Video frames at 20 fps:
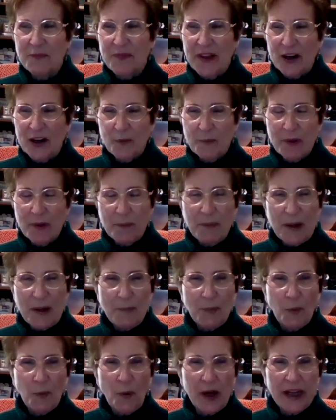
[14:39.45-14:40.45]
have been
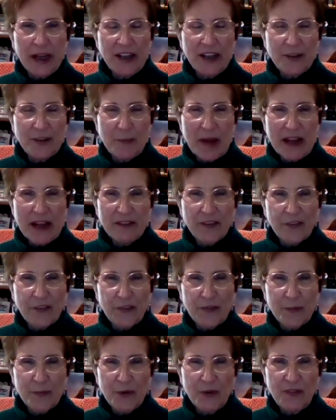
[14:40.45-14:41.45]
people wanting to make
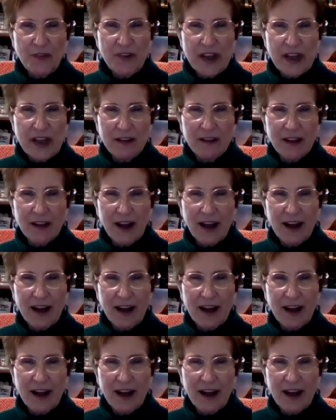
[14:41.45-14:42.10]
this movie